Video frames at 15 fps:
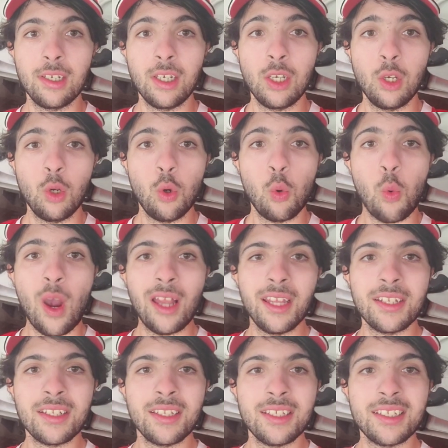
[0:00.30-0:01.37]
Well,
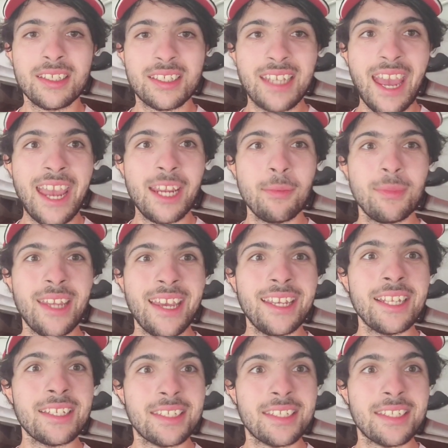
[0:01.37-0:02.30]
it's game day.